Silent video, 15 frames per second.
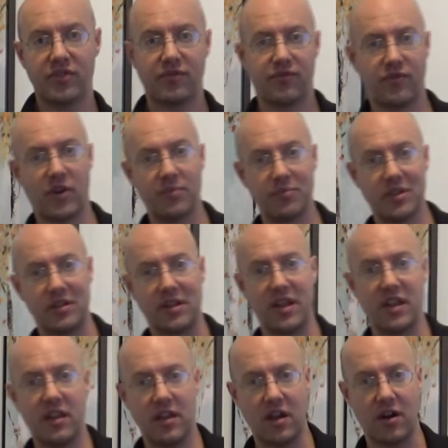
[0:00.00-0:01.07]
from the
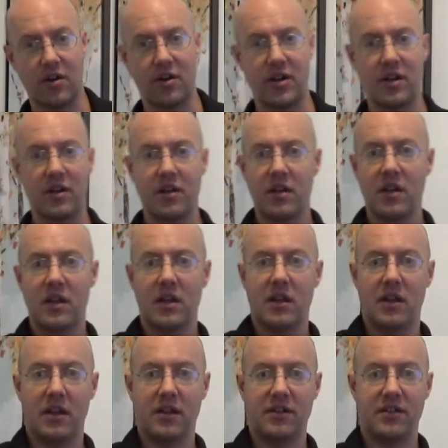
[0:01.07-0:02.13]
leg area
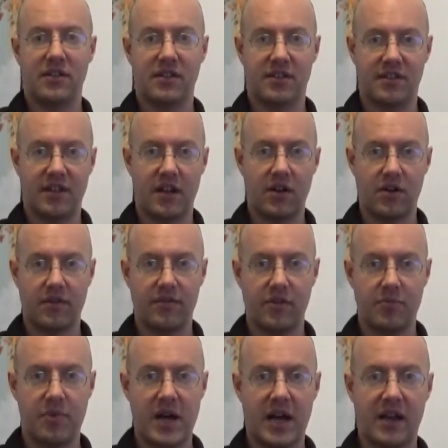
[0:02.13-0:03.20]
into the center of the
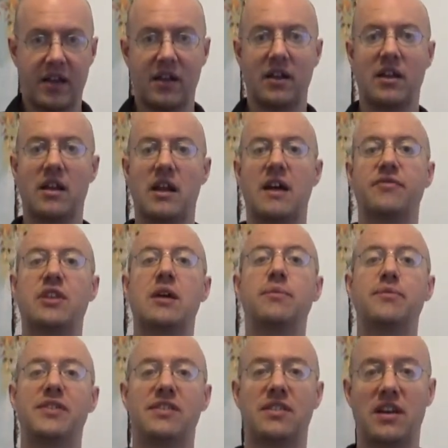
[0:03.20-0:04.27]
back. And again, I have to
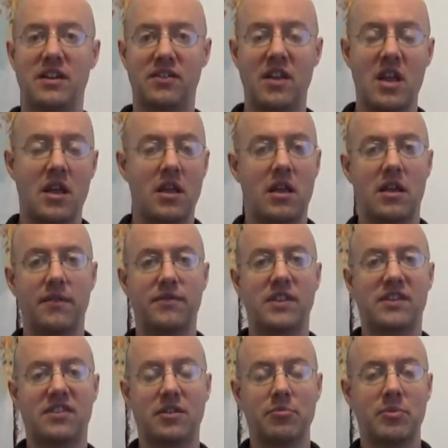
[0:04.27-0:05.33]
emphasize, if the
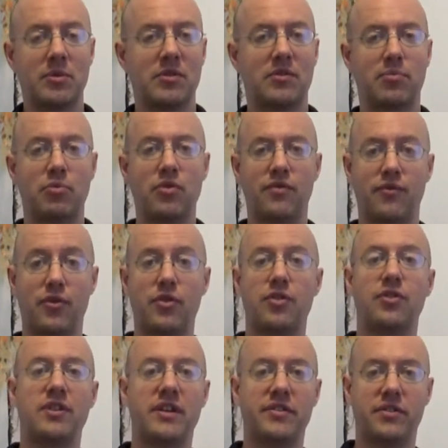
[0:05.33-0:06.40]
symptoms move further
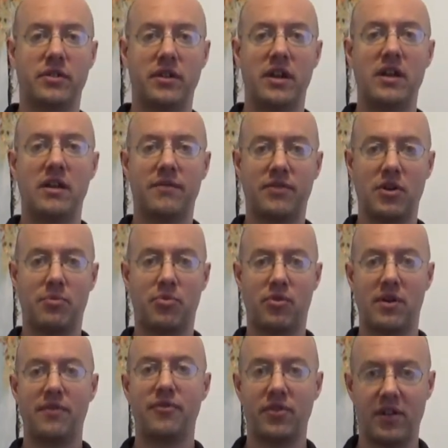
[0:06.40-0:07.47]
down the leg, if they're
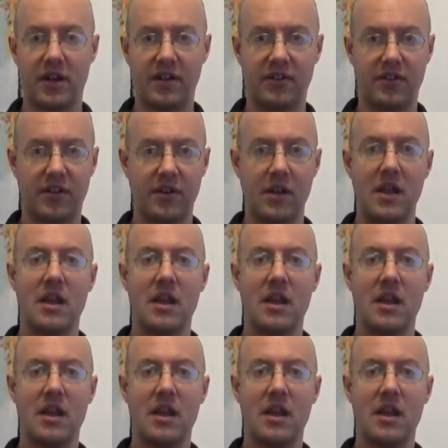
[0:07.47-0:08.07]
peripheralizing,